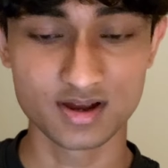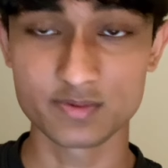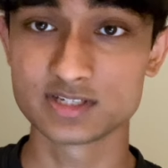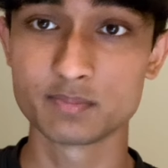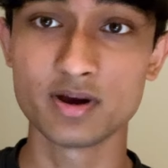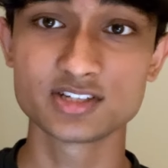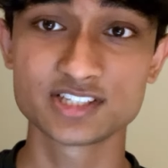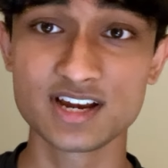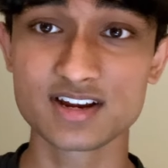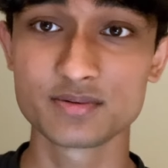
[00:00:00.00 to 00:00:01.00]
I went to Pot
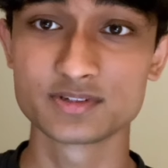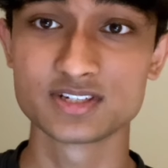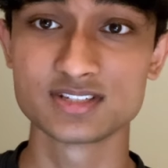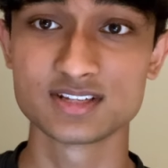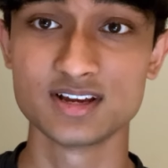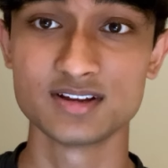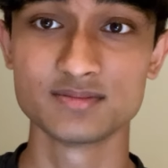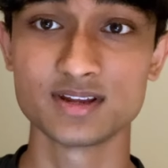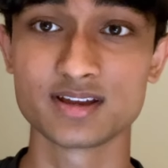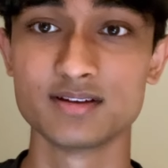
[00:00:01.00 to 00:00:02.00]
Shack, which is
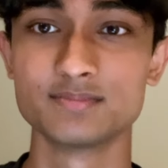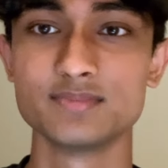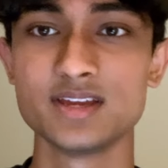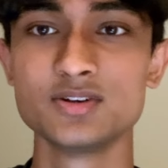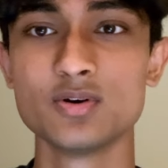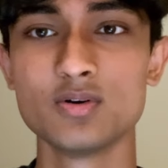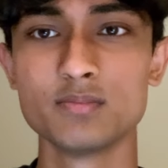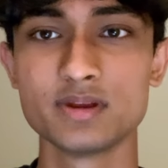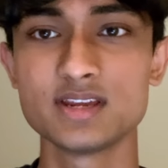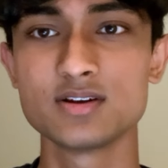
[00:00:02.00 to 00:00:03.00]
like a indoor
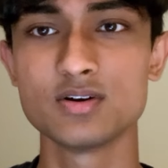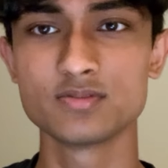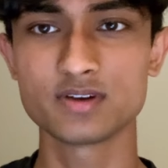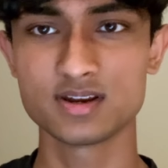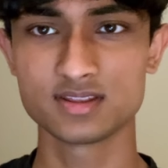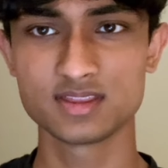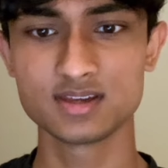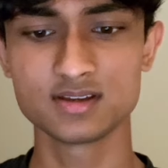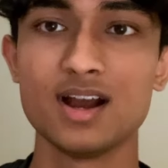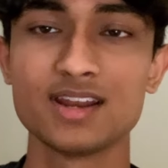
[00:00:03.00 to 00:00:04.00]
mini golf kind of
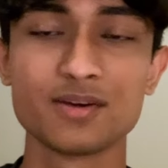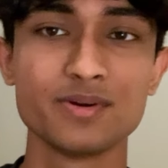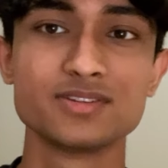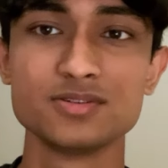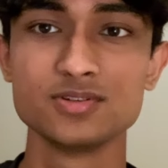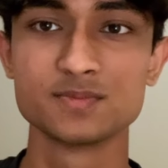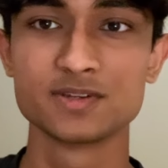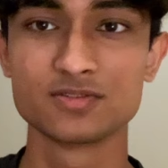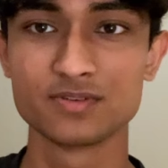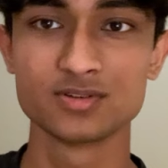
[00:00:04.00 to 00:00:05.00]
thing, and I went to
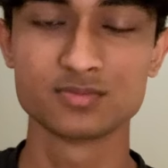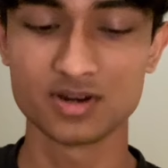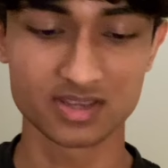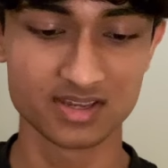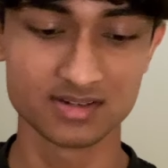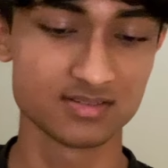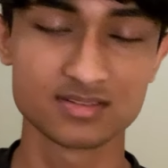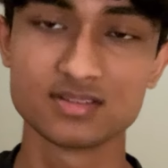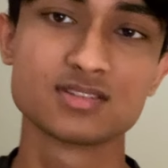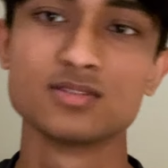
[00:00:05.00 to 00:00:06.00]
Spitalfields Market and
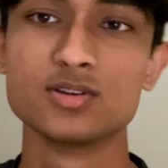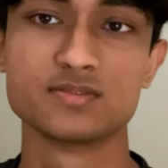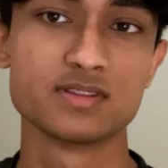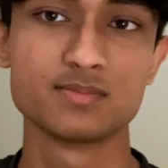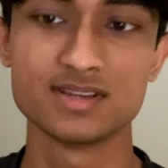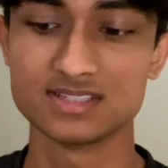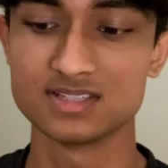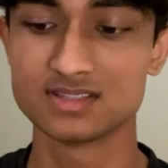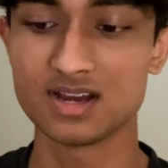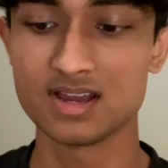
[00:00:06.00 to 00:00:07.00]
loads of other
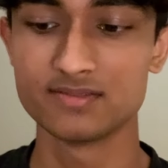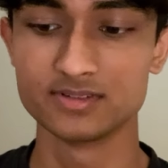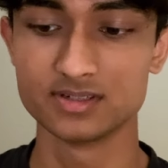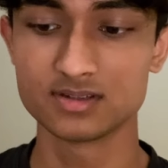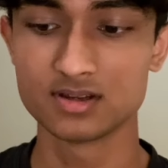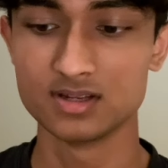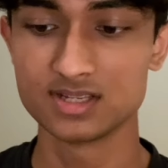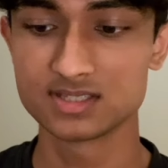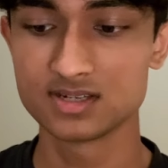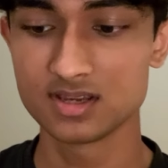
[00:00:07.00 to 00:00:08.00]
places that I haven't
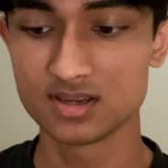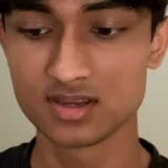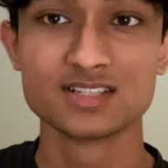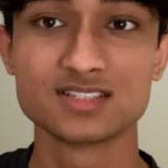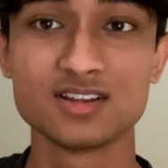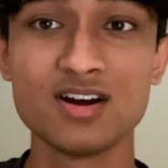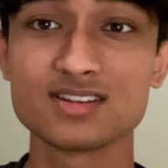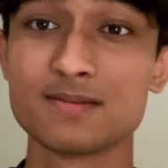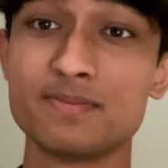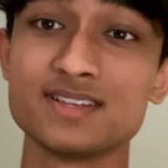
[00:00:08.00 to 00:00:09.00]
listed here. Start
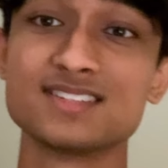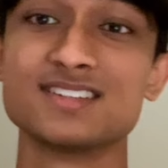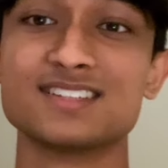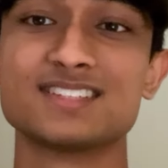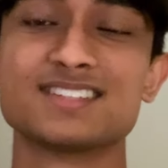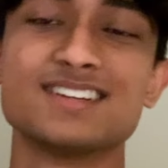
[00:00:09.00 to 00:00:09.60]
a business.